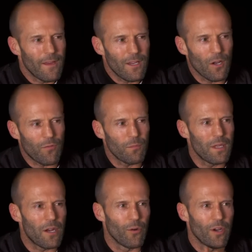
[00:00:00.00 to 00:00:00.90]
you know, from
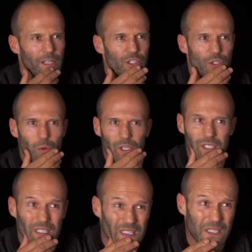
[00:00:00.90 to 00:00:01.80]
there on, I just
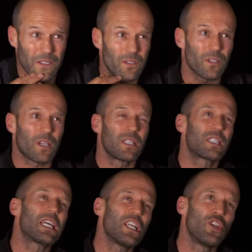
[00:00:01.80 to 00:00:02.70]
wanted to
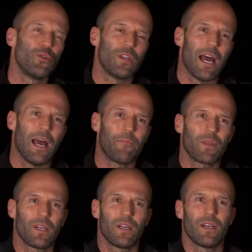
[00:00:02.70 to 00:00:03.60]
continue
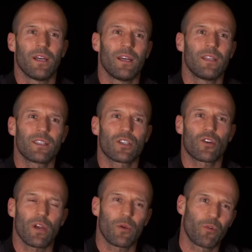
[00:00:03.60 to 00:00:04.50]
that. And there's
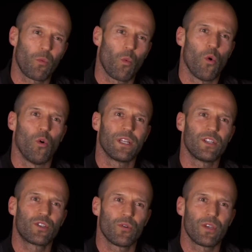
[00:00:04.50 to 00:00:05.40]
a great reward
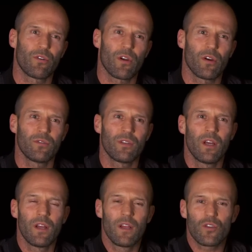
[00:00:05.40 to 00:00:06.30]
in doing your own
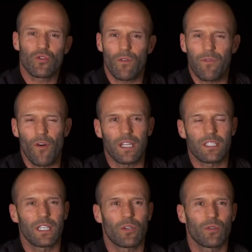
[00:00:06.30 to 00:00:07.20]
sort of
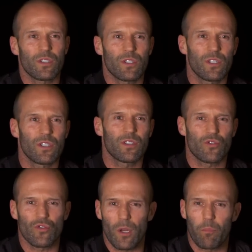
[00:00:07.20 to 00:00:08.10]
fight sequences
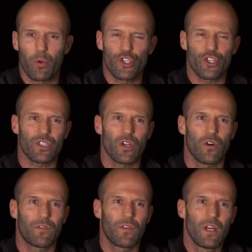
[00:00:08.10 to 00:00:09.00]
and trying to push
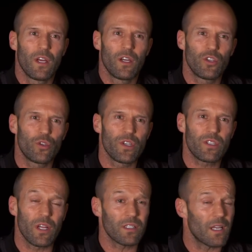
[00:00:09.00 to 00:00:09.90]
yourself and doing
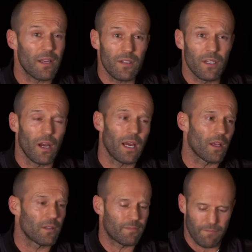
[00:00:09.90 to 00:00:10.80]
stunts. And, I
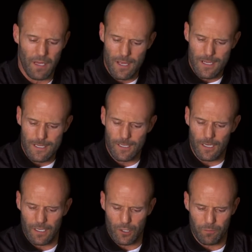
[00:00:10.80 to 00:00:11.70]
had a
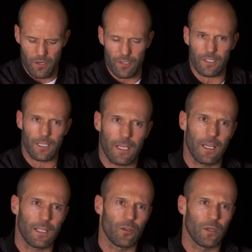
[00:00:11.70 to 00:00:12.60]
ton of experience
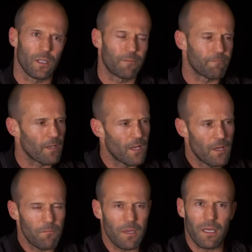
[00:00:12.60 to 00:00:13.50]
kid doing
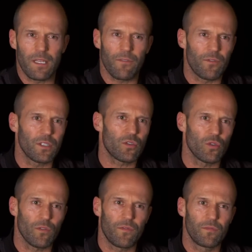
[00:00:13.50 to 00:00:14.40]
many different
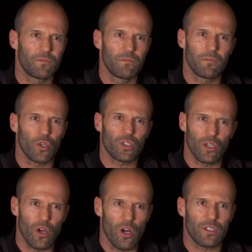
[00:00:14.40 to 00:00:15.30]
sort of
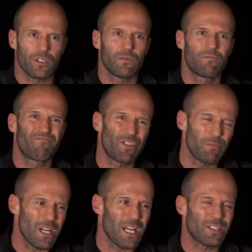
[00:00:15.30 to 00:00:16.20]
martial arts and
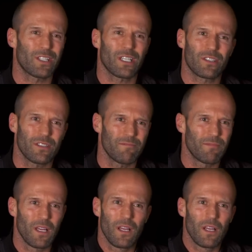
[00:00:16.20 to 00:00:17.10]
gymnastics and
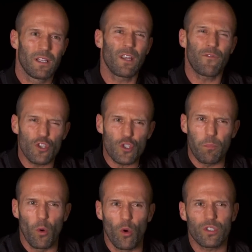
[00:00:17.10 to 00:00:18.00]
different
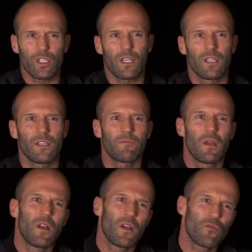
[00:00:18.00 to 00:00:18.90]
sports that can
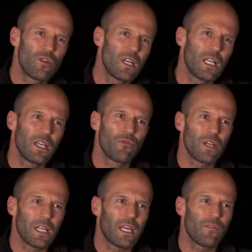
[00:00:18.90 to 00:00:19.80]
really,
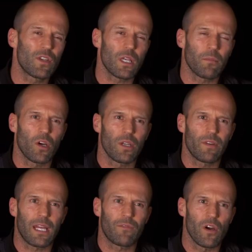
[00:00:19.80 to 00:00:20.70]
really give you some kind of
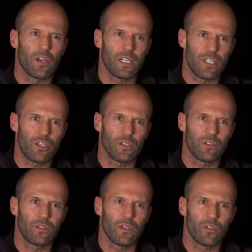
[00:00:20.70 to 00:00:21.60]
an advantage
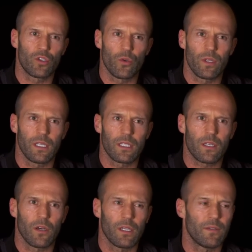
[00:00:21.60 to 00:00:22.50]
on doing these
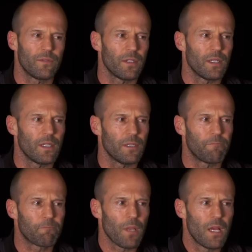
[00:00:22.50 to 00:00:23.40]
kind
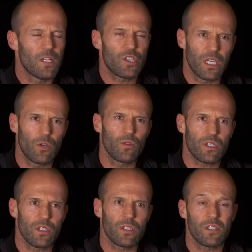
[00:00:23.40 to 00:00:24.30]
of
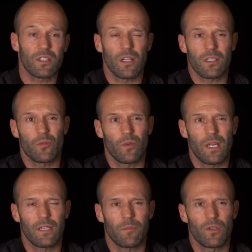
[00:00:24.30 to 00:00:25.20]
sequences and stunts that we end up